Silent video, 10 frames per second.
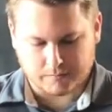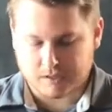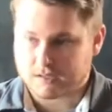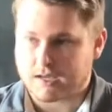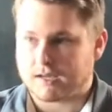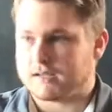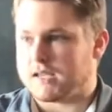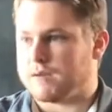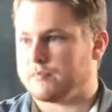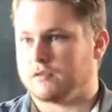Just take
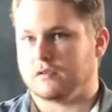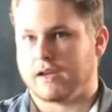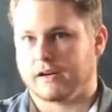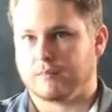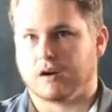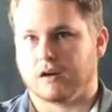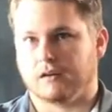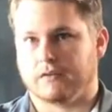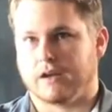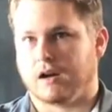example, Harry
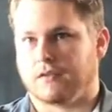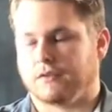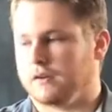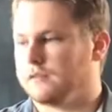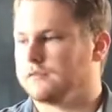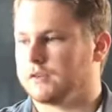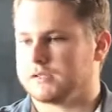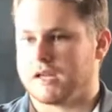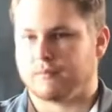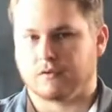Potter, the author, for
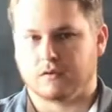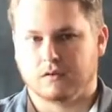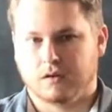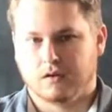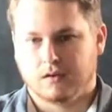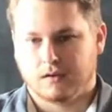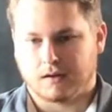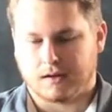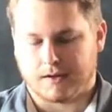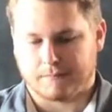example.
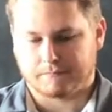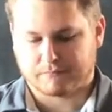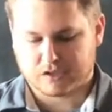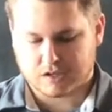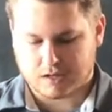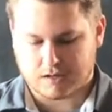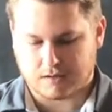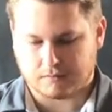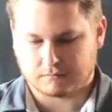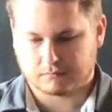
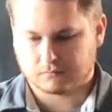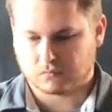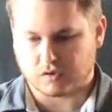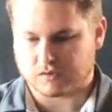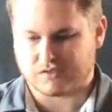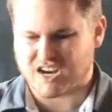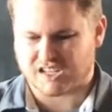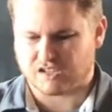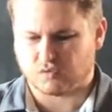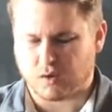She was
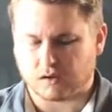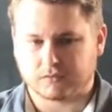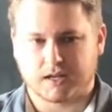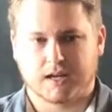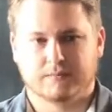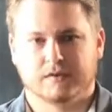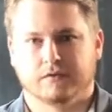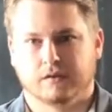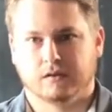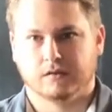rejected 12 times
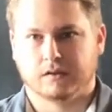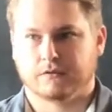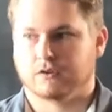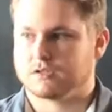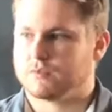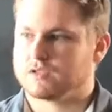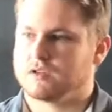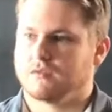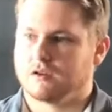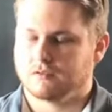for the first book
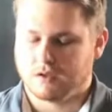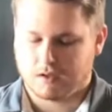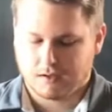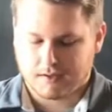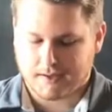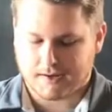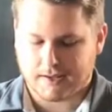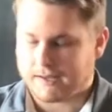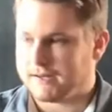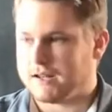she wrote, and it
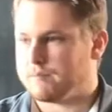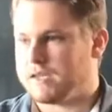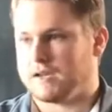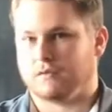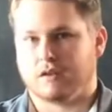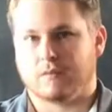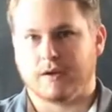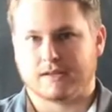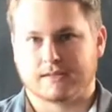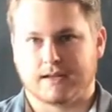ended up being one of the
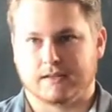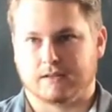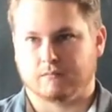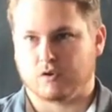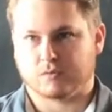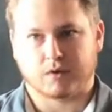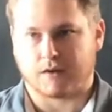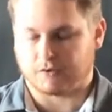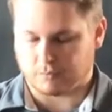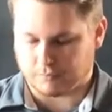best-selling, most
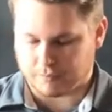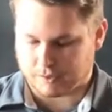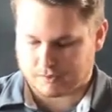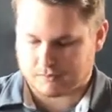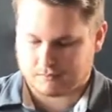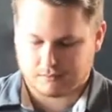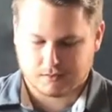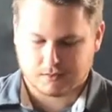profitable books